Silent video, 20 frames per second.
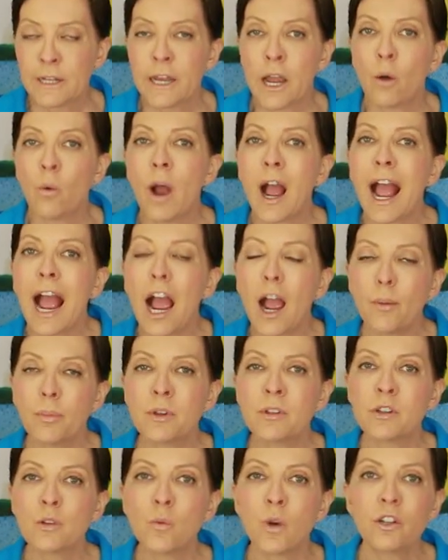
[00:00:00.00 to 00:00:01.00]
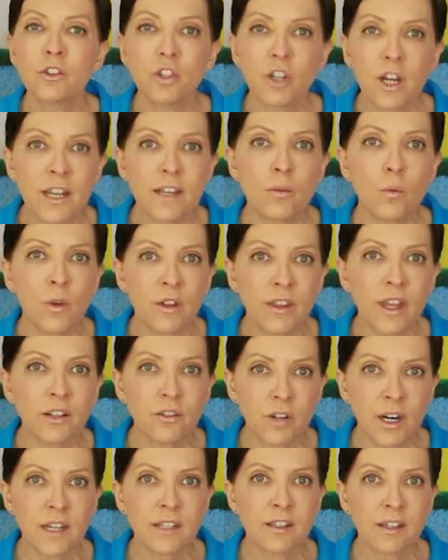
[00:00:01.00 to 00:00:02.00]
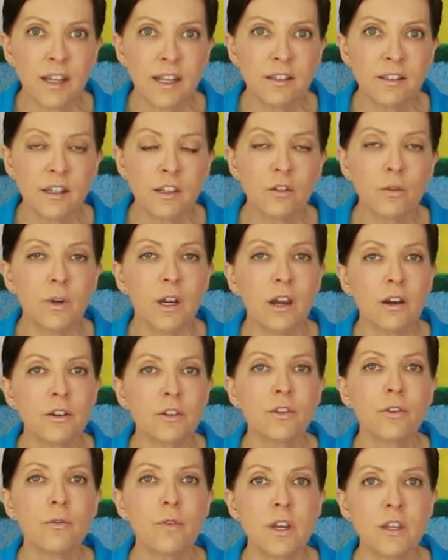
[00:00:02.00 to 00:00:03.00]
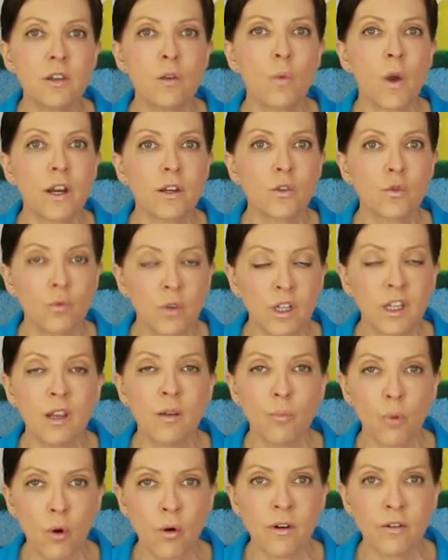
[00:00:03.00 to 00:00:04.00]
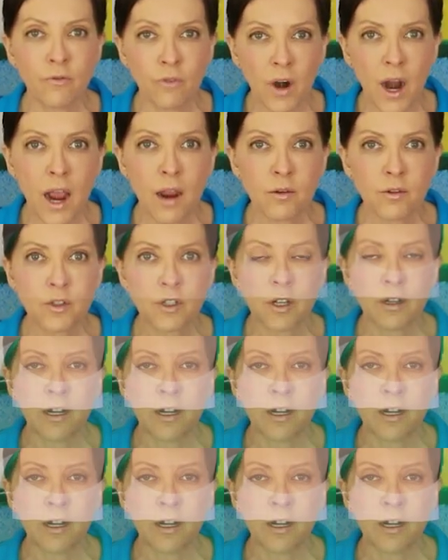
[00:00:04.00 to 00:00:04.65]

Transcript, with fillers: Now, what happens and what, tra- what that translates into, and here's the reason why it's really important for house